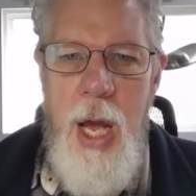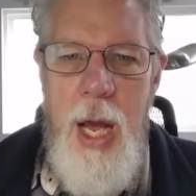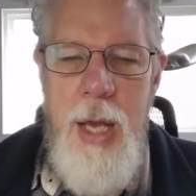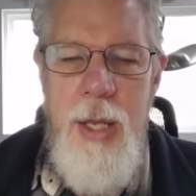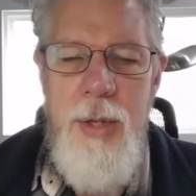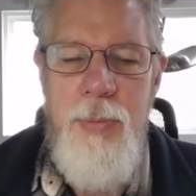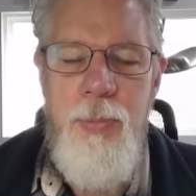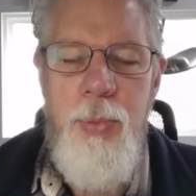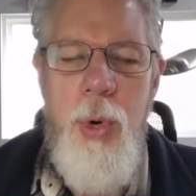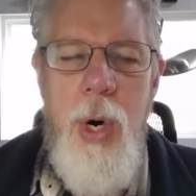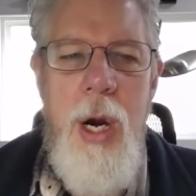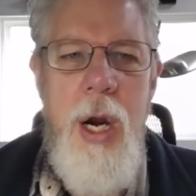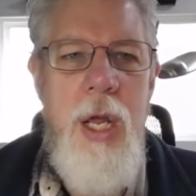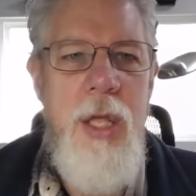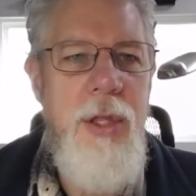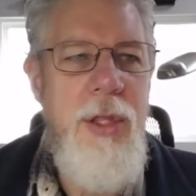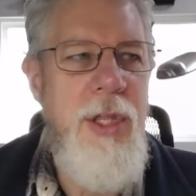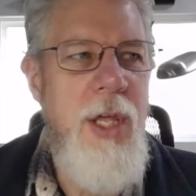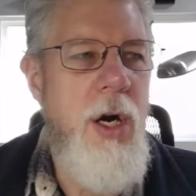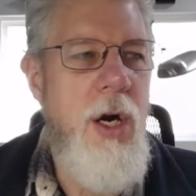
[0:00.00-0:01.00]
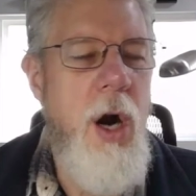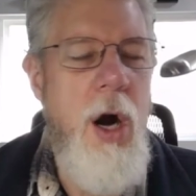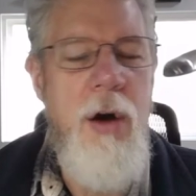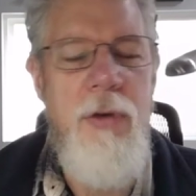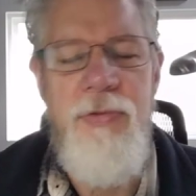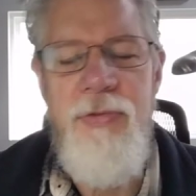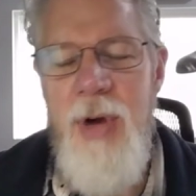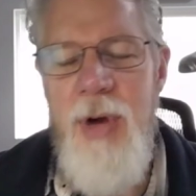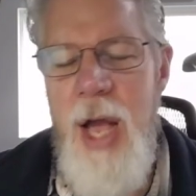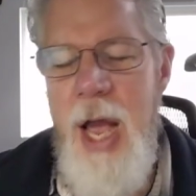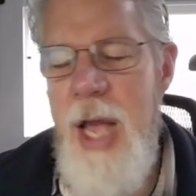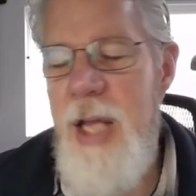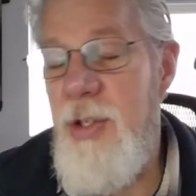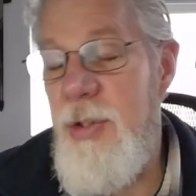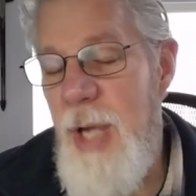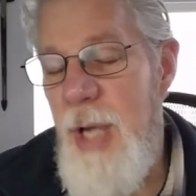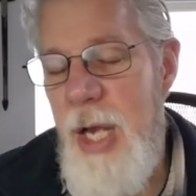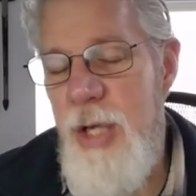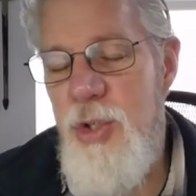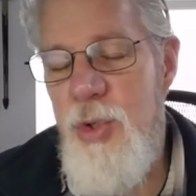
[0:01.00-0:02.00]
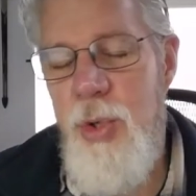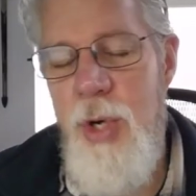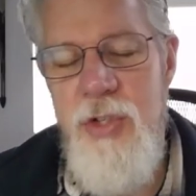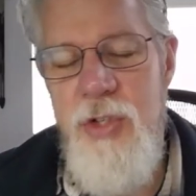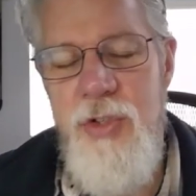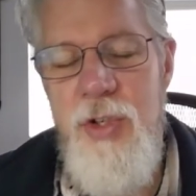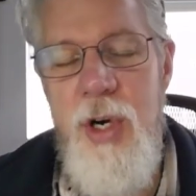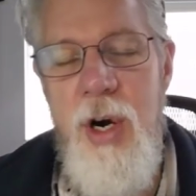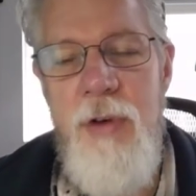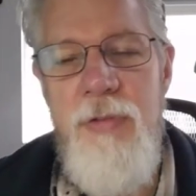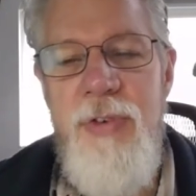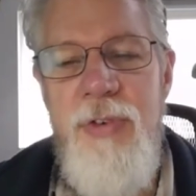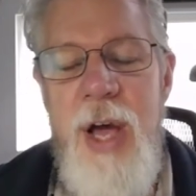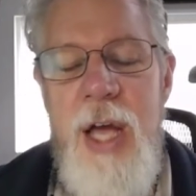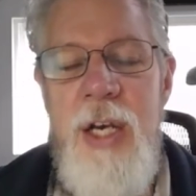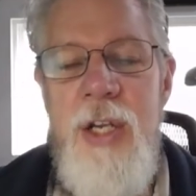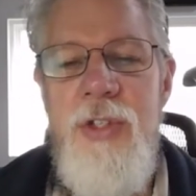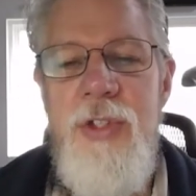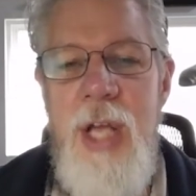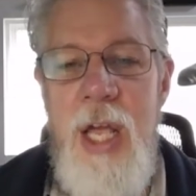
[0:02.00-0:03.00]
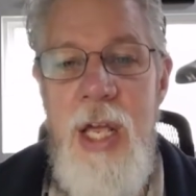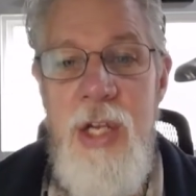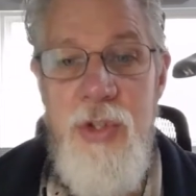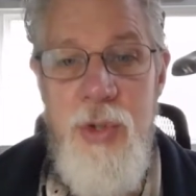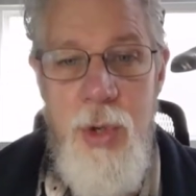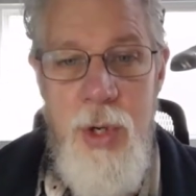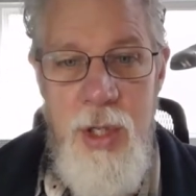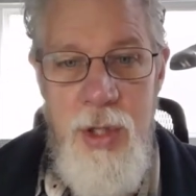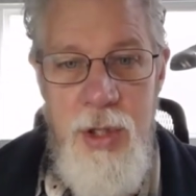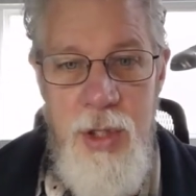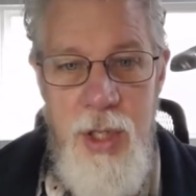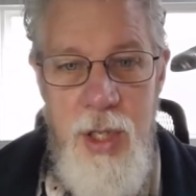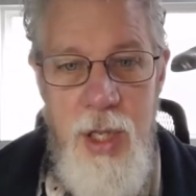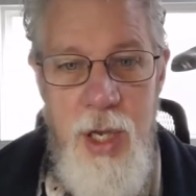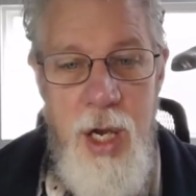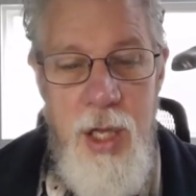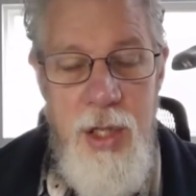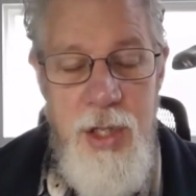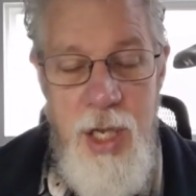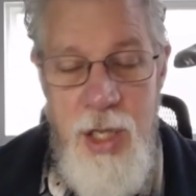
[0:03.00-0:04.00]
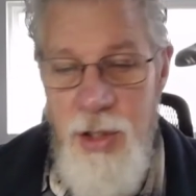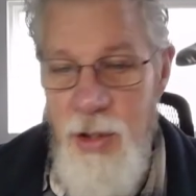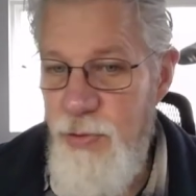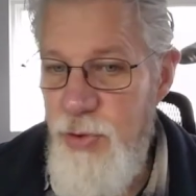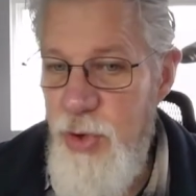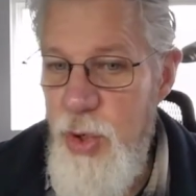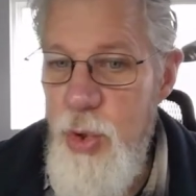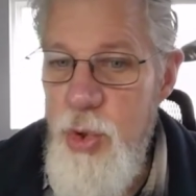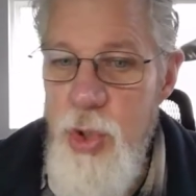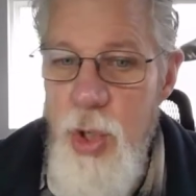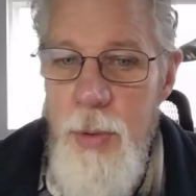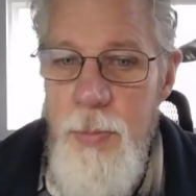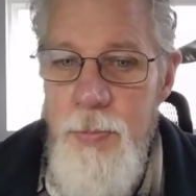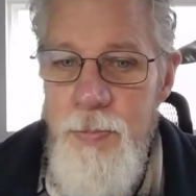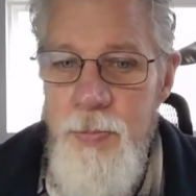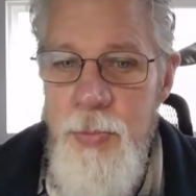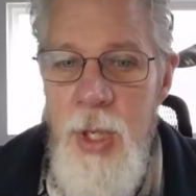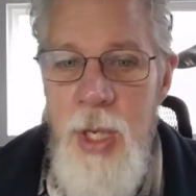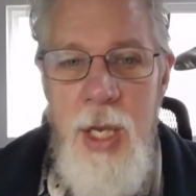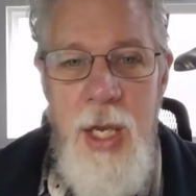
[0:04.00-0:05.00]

I pray that our, fi I, I trust that our finest days are in, uh, in the future.